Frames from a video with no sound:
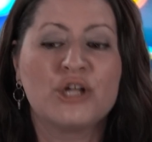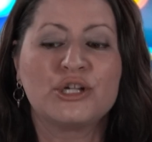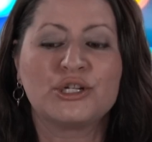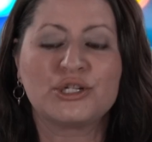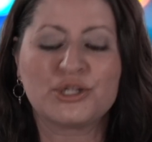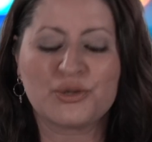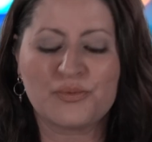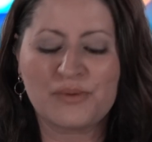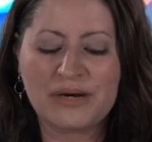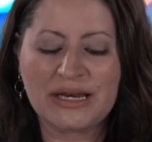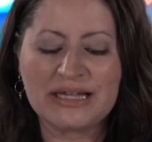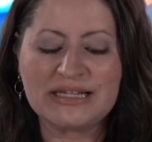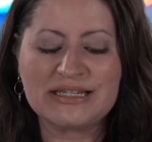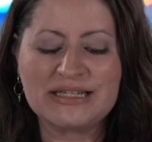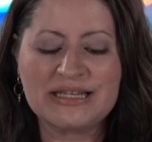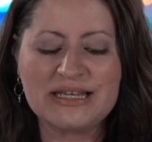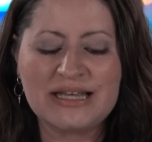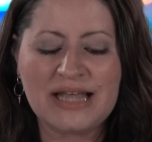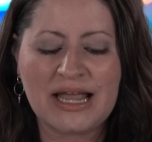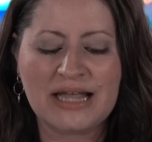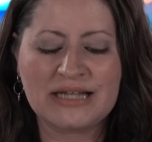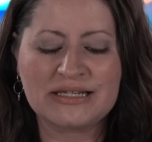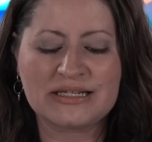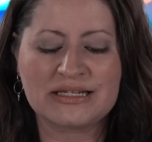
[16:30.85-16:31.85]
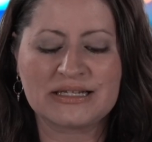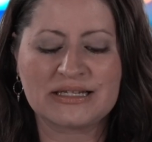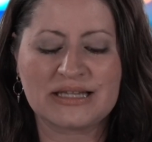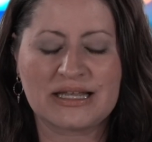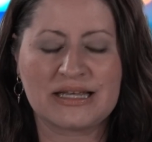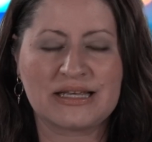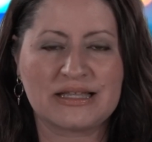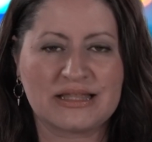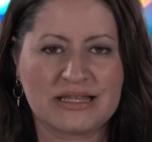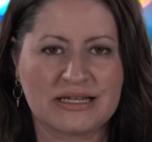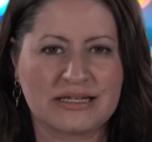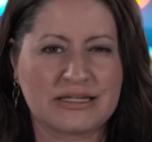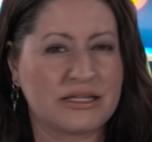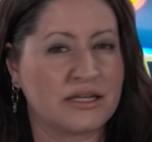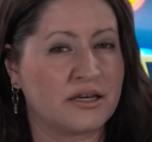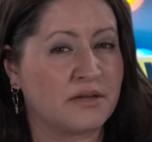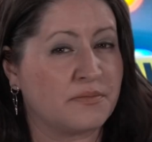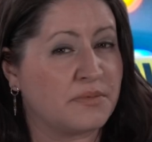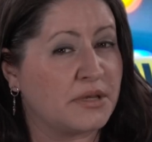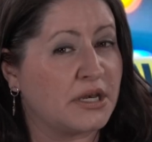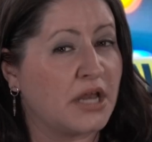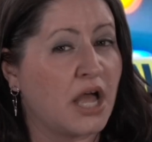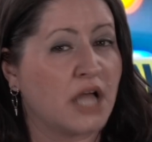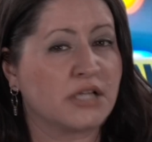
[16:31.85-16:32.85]
So when I see cases like this that
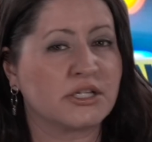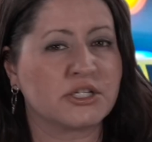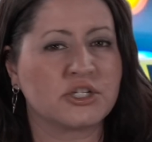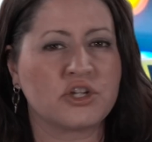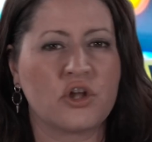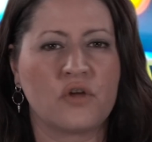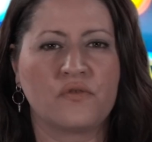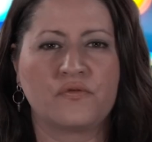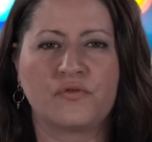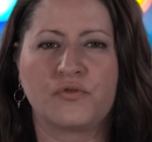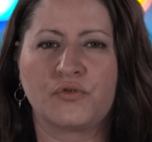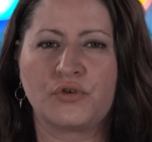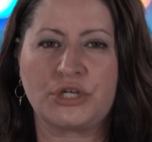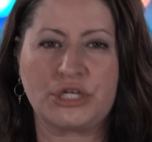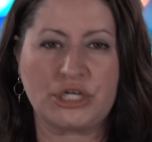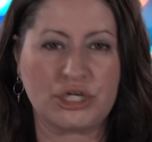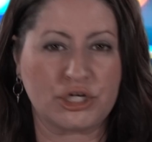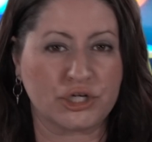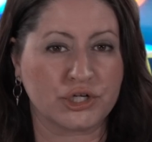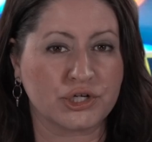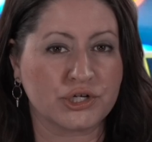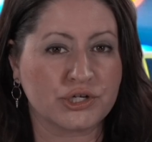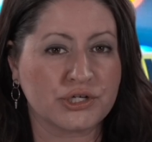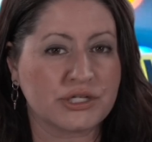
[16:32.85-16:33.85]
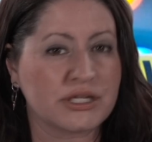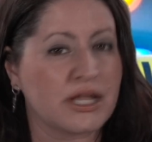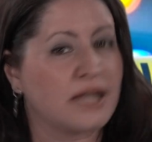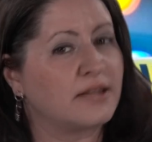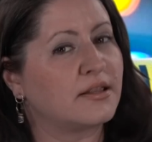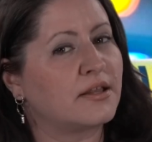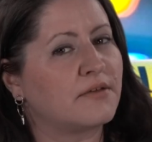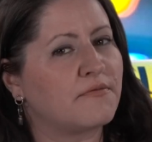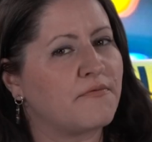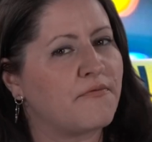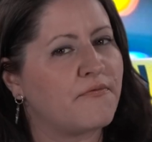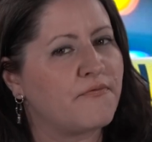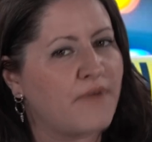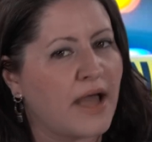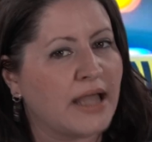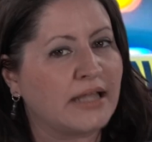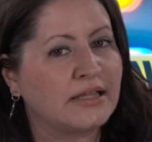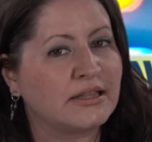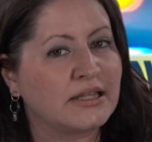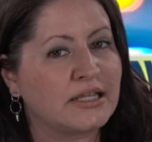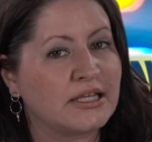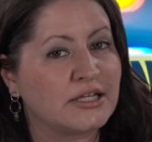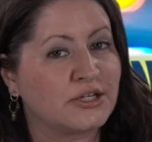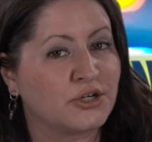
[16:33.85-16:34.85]
have been unsolved for years and then
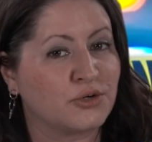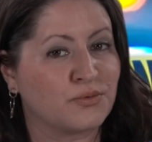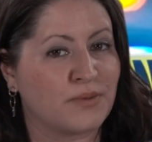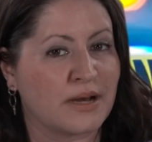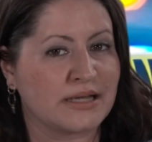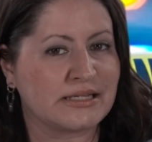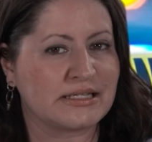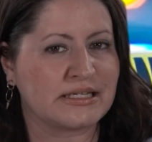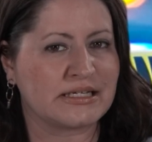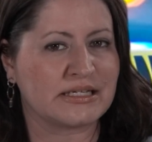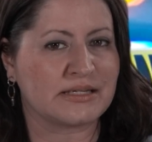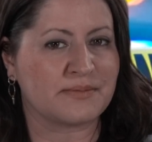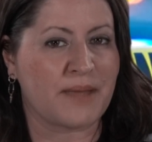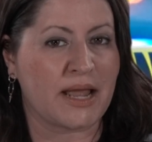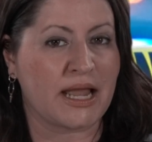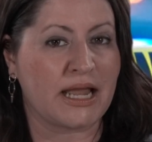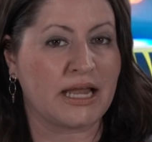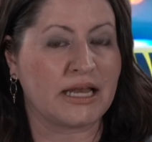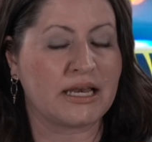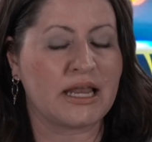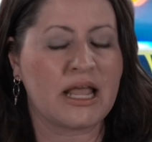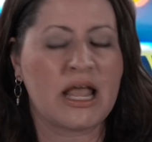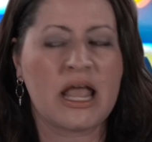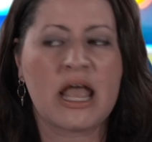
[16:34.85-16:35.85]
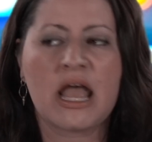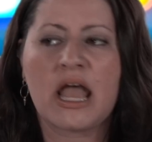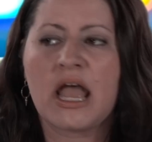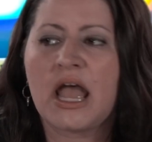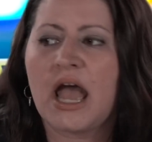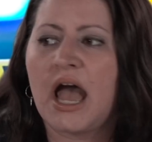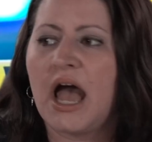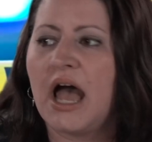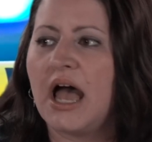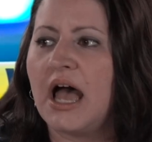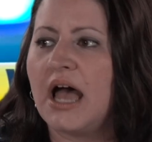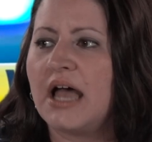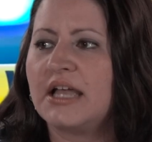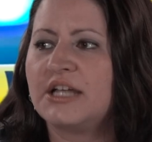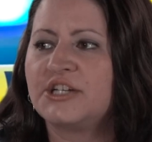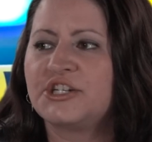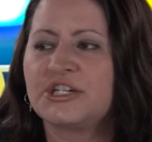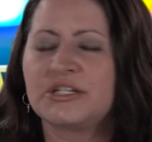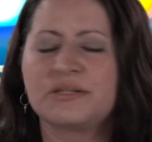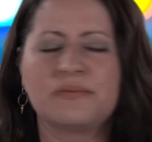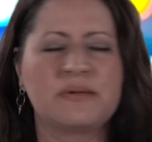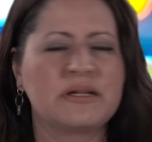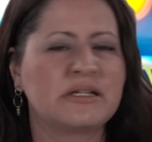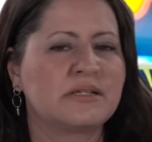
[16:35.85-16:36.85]
finally an arrest is made, it
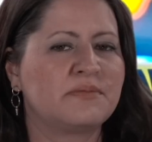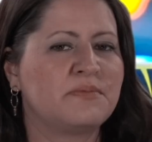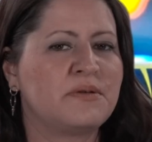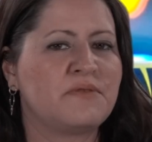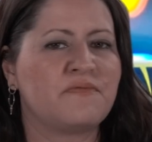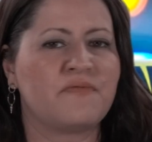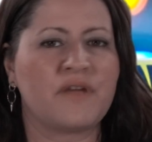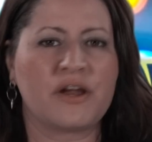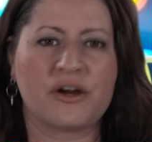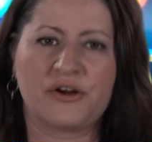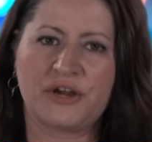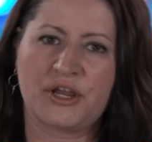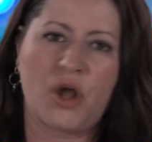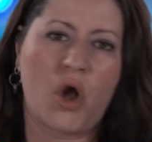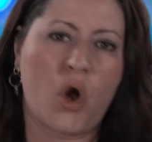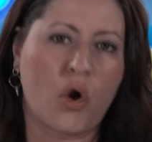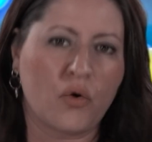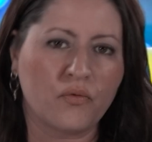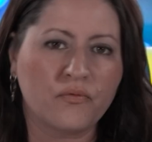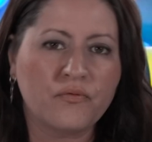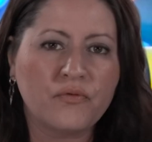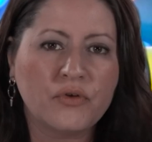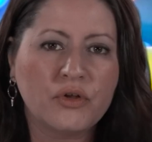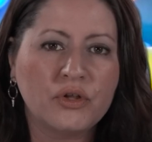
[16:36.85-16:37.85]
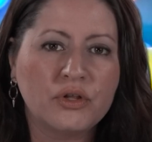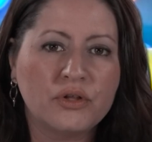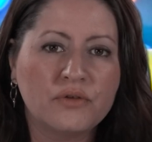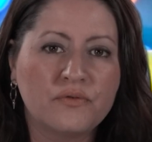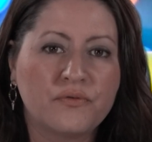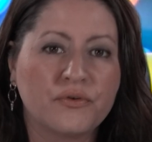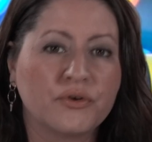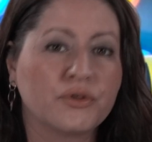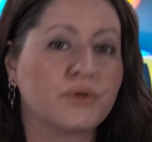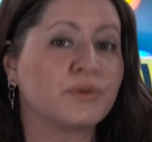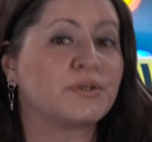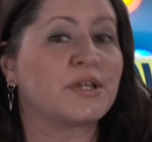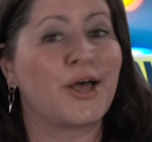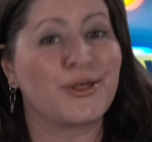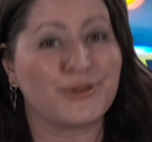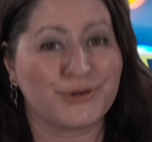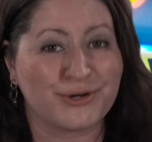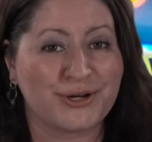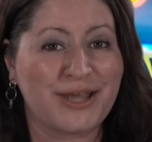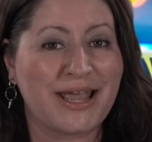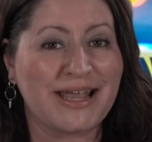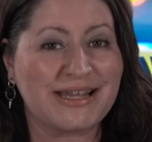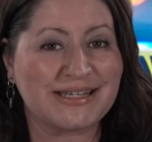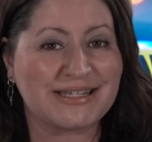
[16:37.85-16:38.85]
just makes me very hopeful for those
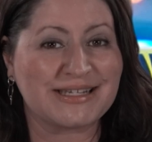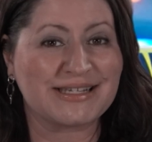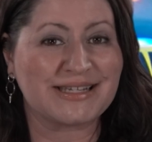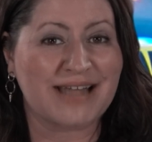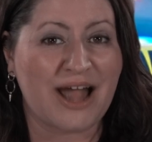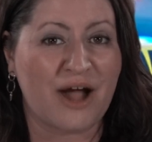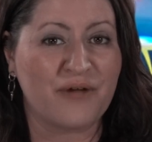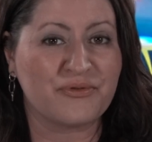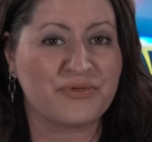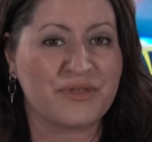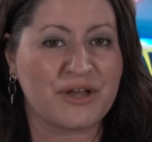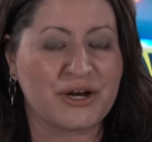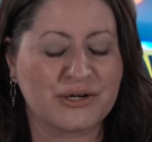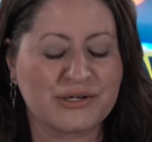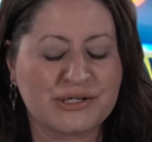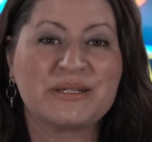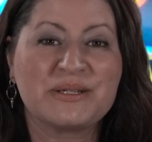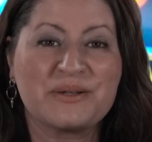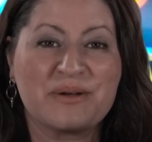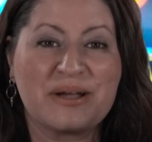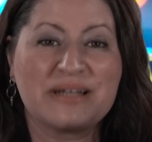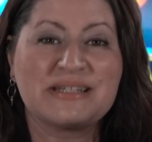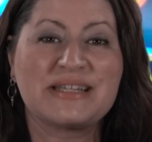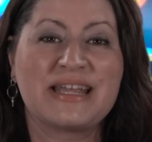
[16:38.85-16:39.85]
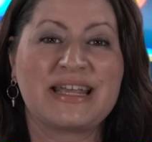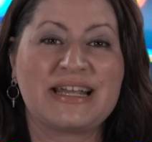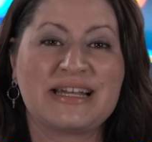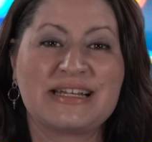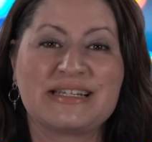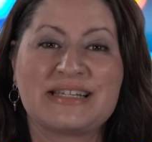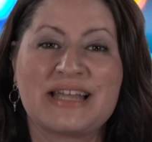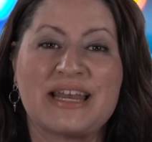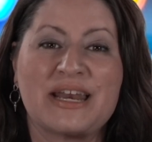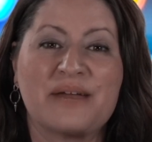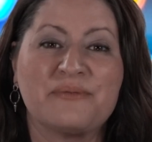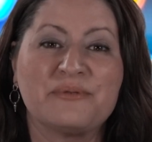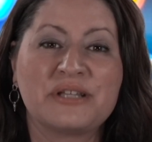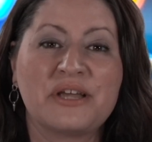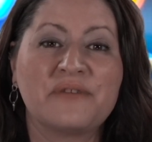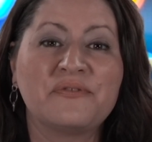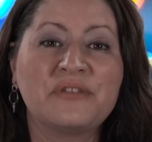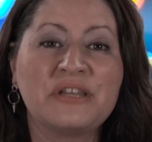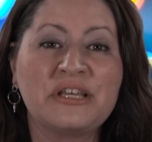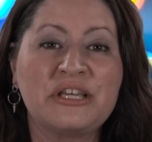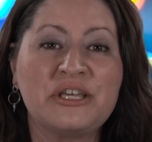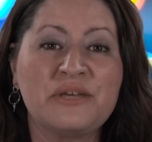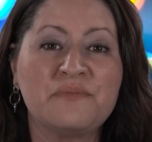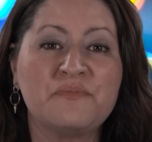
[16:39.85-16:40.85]
other cases out there. So guys, like I said, I will
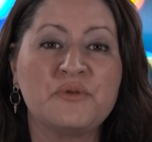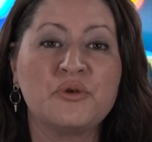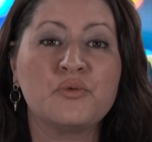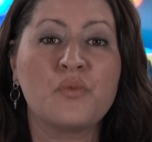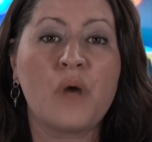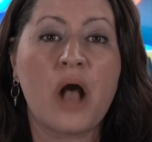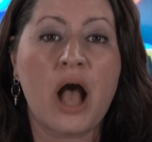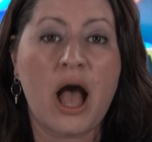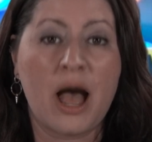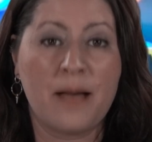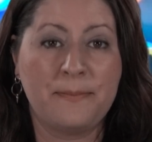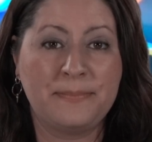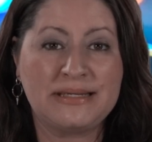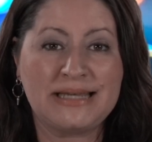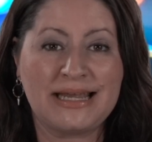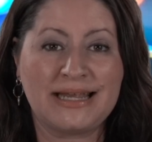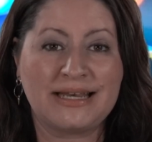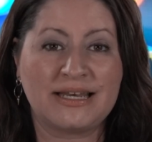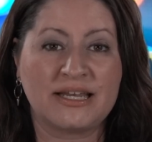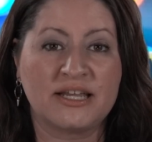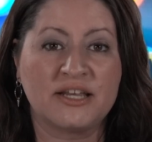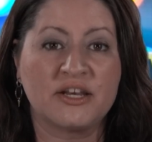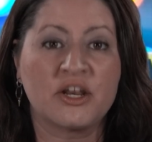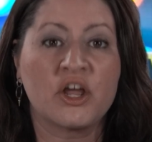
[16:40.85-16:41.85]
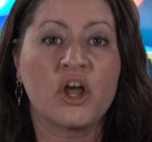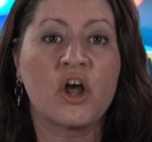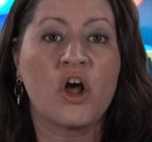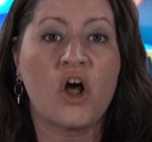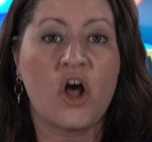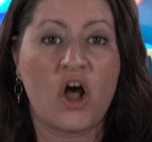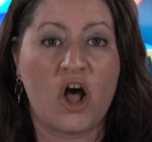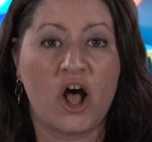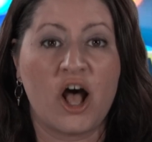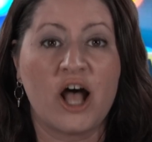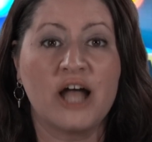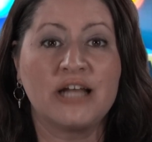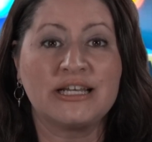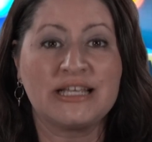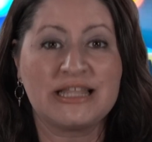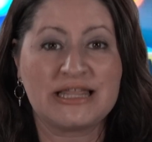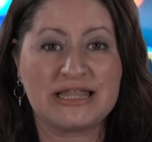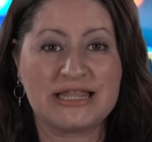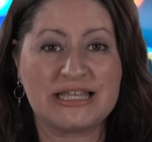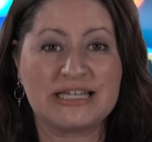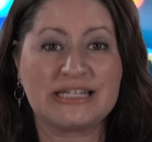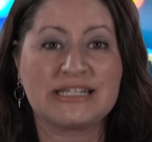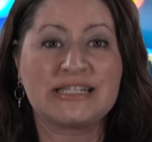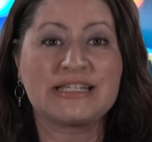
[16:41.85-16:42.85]
definitely keep you updated on
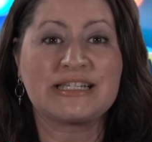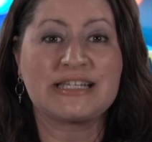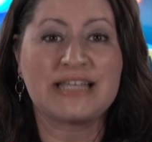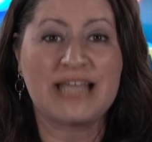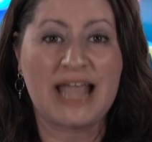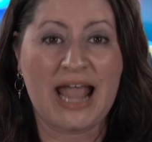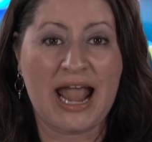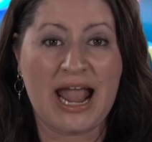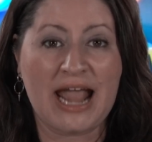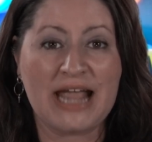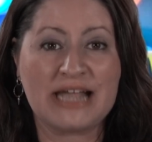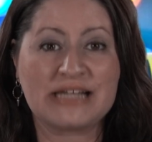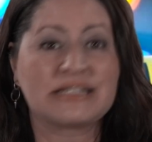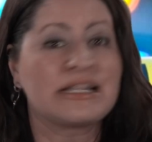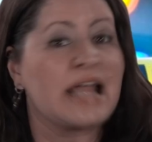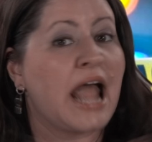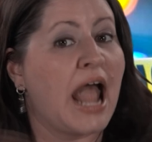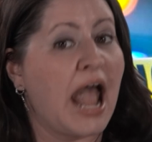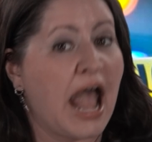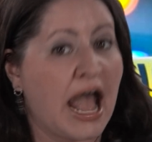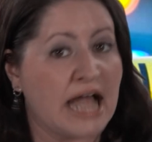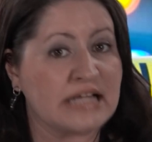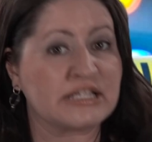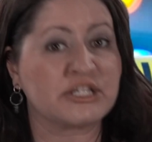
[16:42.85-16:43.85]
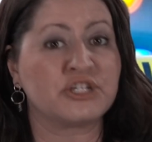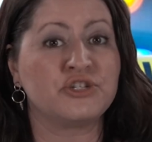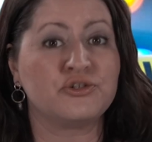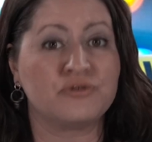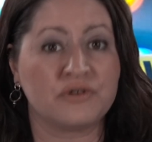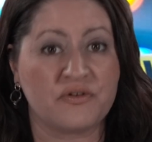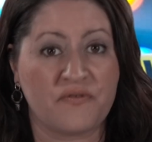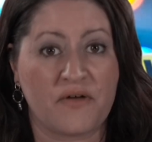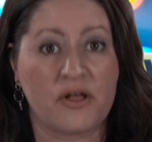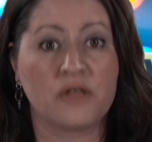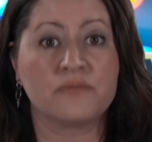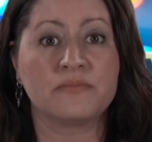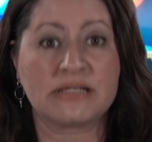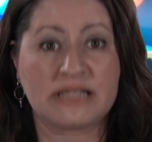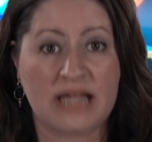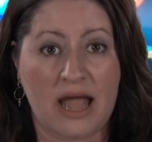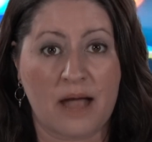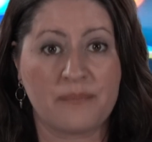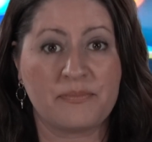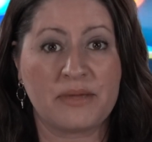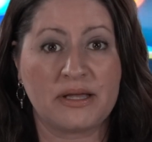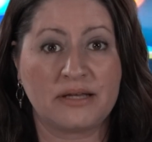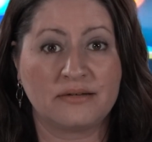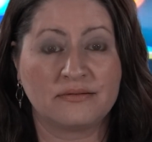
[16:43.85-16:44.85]
this case as new developments
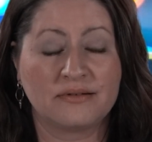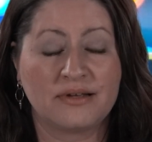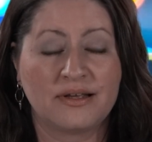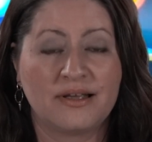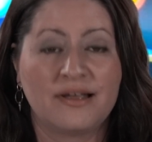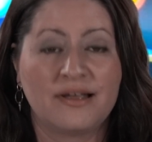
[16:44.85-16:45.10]
happen.